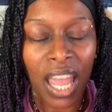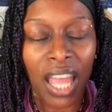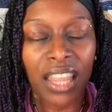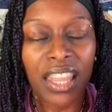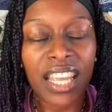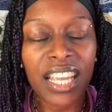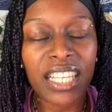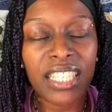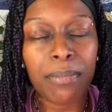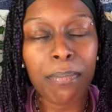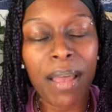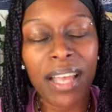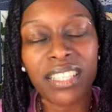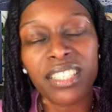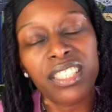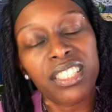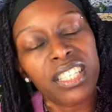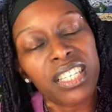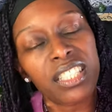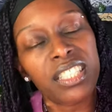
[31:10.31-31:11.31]
These
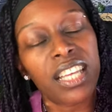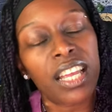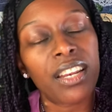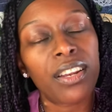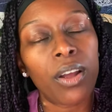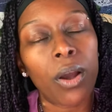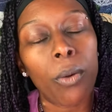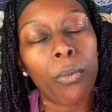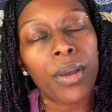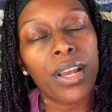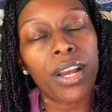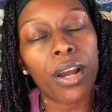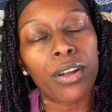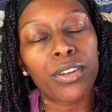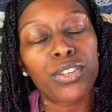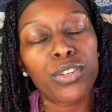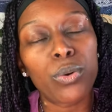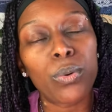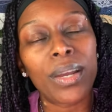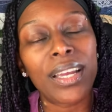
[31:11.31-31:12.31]
messages that uh, we are
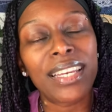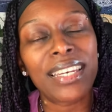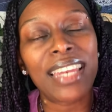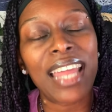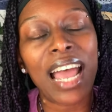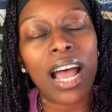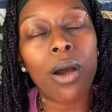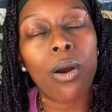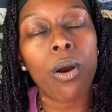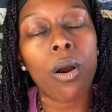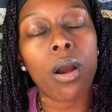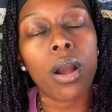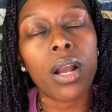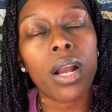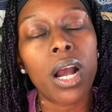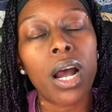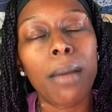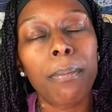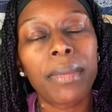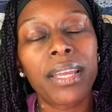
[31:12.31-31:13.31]
doing now are
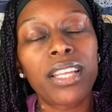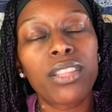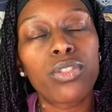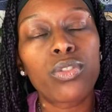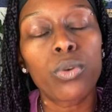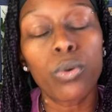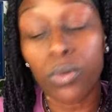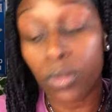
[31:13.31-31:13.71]
coming through.